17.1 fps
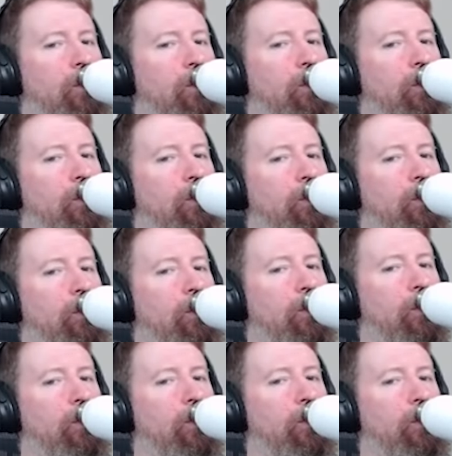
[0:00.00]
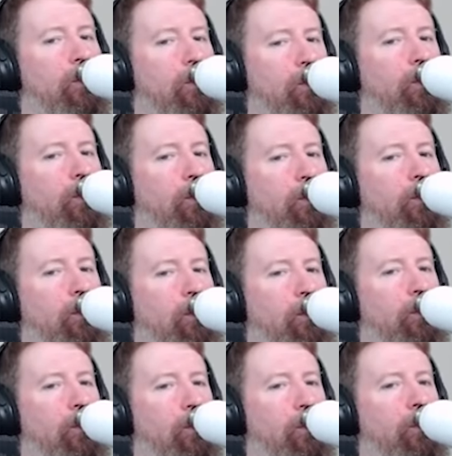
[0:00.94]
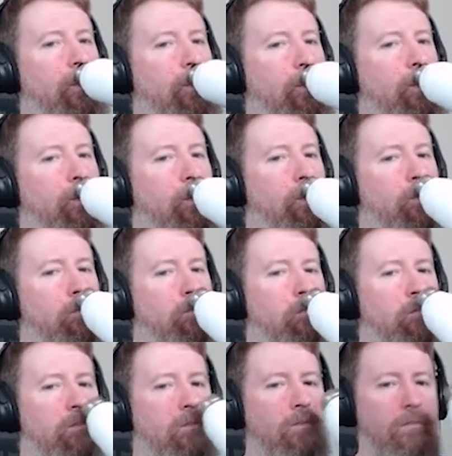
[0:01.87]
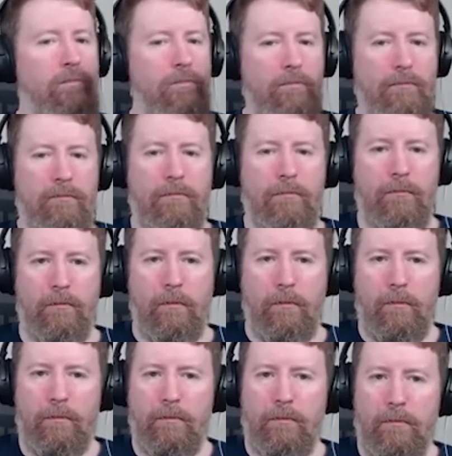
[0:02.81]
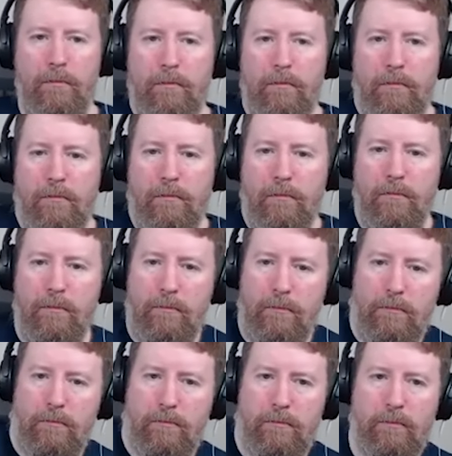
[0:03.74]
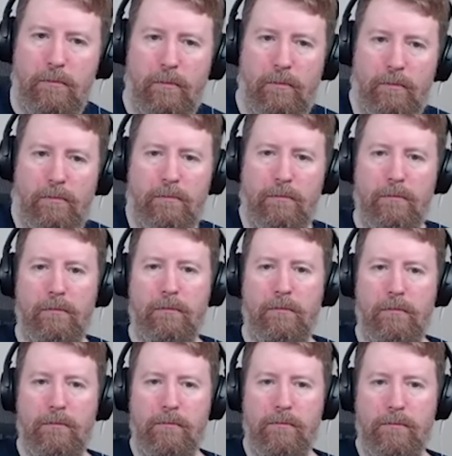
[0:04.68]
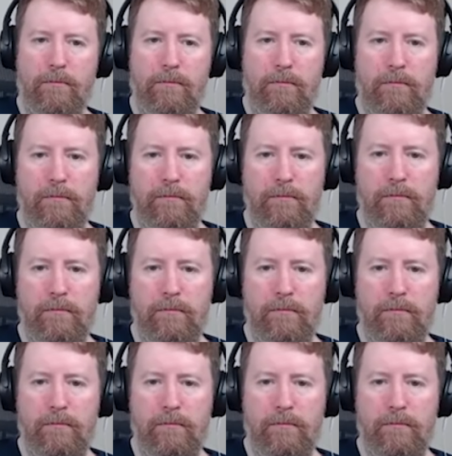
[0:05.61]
No words are spoken by the person on screen.